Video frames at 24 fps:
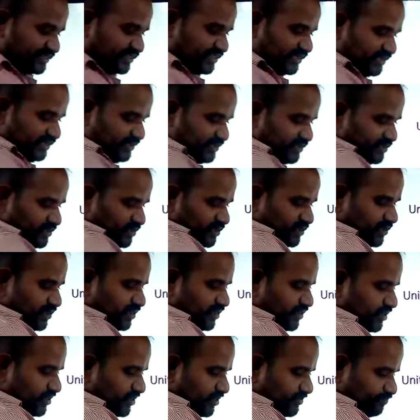the
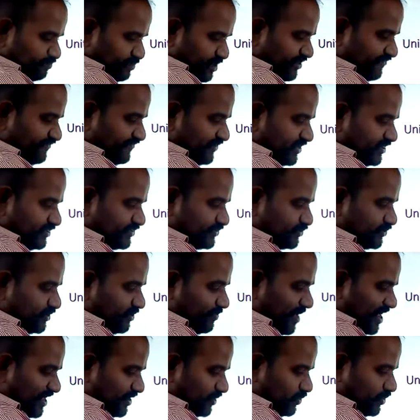peripherals to the
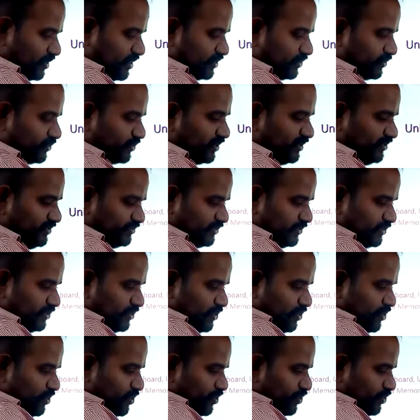microcontroller.
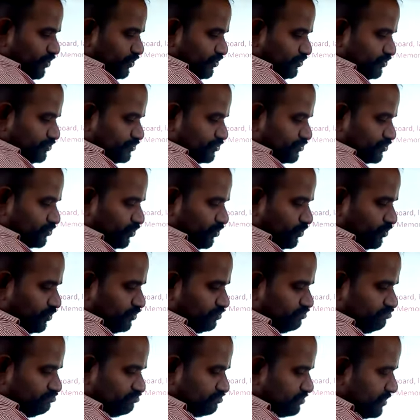So
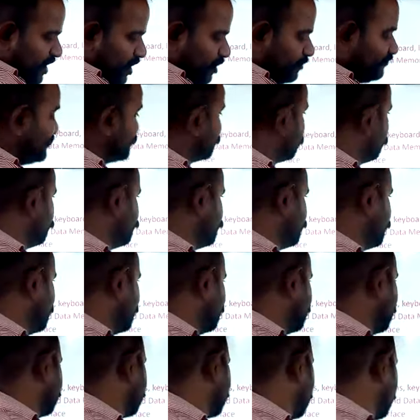obviously in
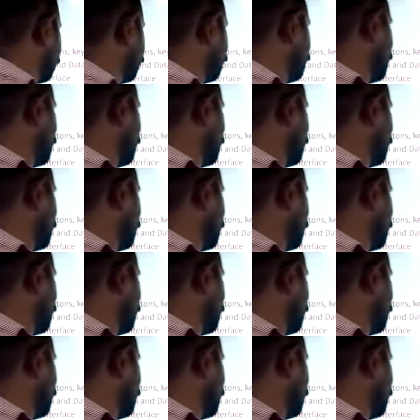this case we